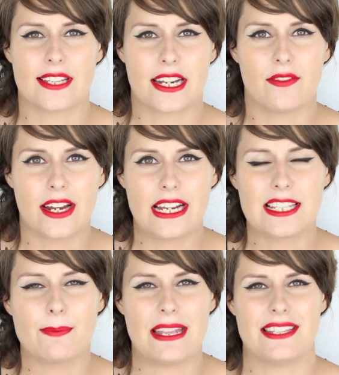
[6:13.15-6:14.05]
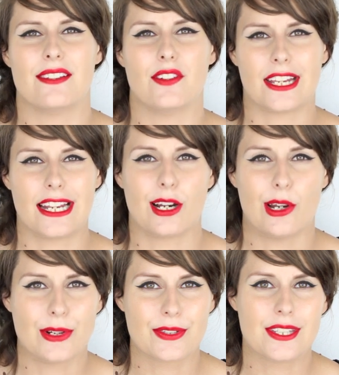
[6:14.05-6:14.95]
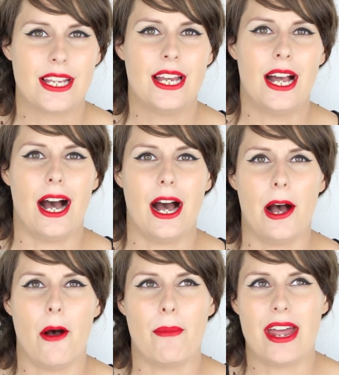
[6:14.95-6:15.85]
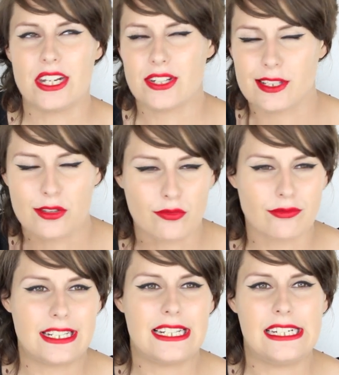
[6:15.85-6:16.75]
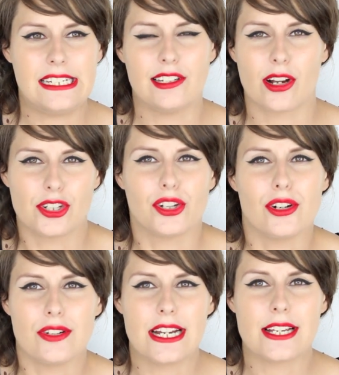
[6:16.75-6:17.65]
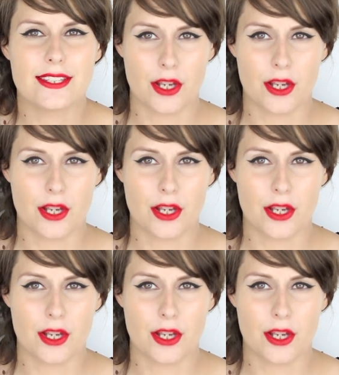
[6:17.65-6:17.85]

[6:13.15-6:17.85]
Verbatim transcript: It's like a very expensive looking gloss, and it just looks really luxurious.